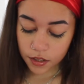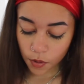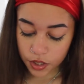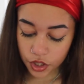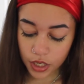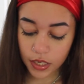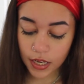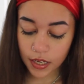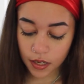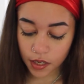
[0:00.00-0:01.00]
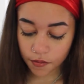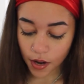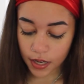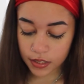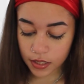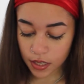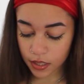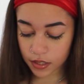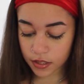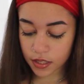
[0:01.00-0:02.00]
question in advice
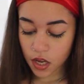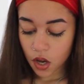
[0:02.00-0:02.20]
is,